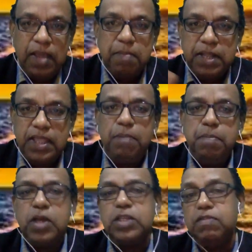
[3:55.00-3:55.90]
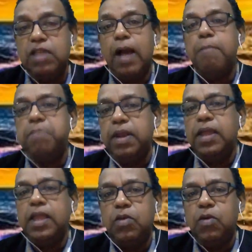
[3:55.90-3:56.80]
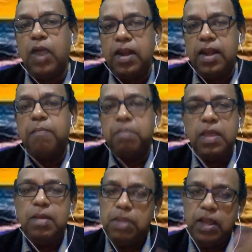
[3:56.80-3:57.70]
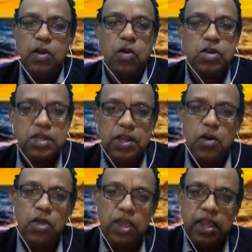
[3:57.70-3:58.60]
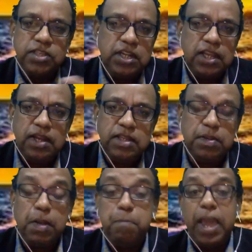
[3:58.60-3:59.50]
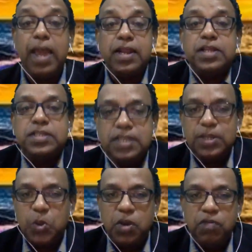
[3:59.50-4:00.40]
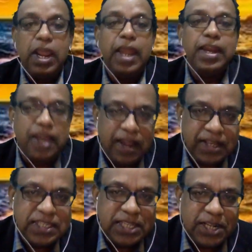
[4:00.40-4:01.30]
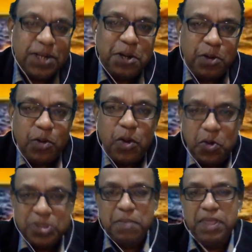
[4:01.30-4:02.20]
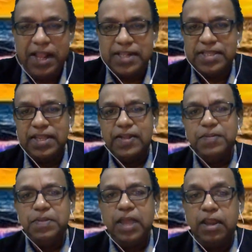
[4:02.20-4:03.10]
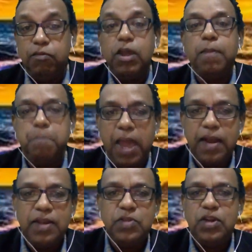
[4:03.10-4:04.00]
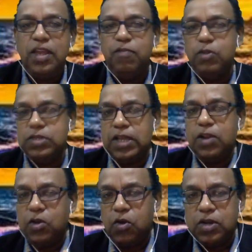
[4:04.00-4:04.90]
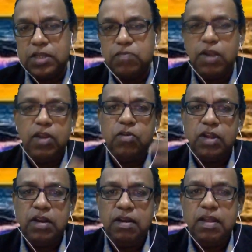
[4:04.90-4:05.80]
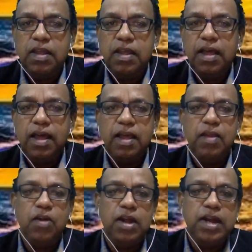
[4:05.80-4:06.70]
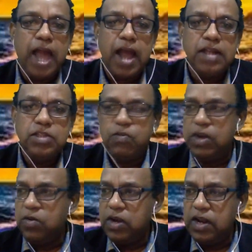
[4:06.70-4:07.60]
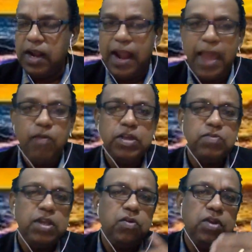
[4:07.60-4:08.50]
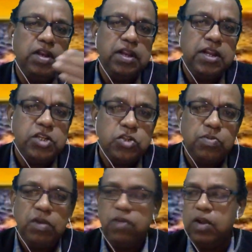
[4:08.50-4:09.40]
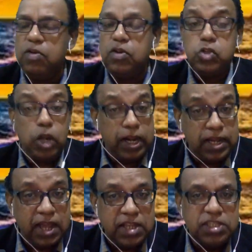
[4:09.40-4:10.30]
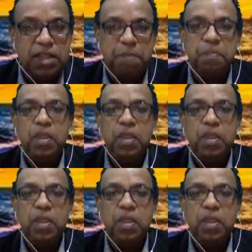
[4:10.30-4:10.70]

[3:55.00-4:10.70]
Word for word: But then, because of the upbringing, you end up being a doctor, lawyer, engineer. And sometimes parents don't even encourage the children to do something else. And if you are a parent today, if your son or daughter is very good in, uh, you know, a dance or very good in a language, very good in an instrument, very good, you should encourage them,